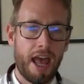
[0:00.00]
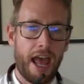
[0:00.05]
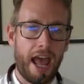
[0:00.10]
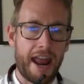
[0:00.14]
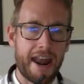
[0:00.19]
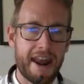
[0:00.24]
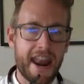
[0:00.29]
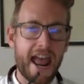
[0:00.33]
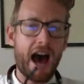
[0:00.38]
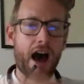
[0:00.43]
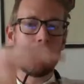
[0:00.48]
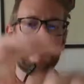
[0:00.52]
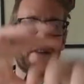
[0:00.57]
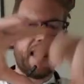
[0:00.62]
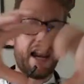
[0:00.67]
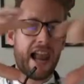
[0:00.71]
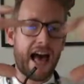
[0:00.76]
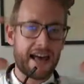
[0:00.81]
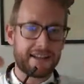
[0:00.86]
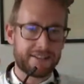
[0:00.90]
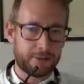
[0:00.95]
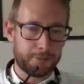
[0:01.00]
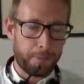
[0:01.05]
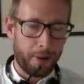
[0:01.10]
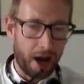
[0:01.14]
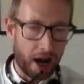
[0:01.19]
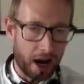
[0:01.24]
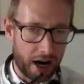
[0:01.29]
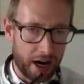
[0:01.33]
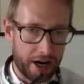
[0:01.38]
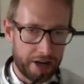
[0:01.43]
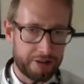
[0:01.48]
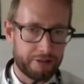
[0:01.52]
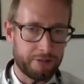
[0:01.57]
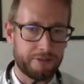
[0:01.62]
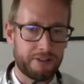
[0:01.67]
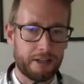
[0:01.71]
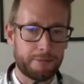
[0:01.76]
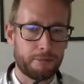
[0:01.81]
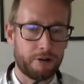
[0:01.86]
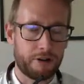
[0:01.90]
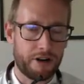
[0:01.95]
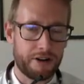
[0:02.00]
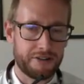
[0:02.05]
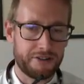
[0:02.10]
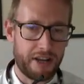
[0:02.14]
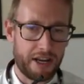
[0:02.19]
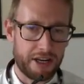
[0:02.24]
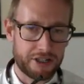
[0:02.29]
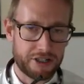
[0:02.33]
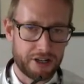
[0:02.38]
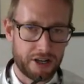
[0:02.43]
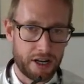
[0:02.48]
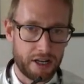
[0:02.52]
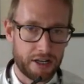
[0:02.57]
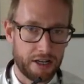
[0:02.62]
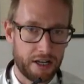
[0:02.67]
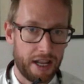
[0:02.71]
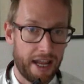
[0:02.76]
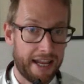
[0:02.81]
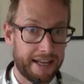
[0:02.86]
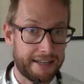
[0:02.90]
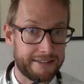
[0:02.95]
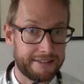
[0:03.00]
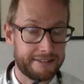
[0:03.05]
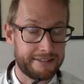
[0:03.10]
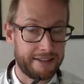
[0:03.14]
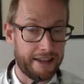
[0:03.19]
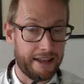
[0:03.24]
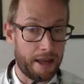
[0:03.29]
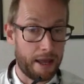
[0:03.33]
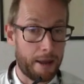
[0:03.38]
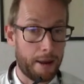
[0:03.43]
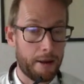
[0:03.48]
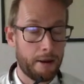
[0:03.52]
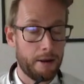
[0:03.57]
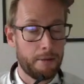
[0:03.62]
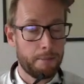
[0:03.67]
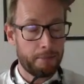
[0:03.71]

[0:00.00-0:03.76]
And now the last part of that modernization is the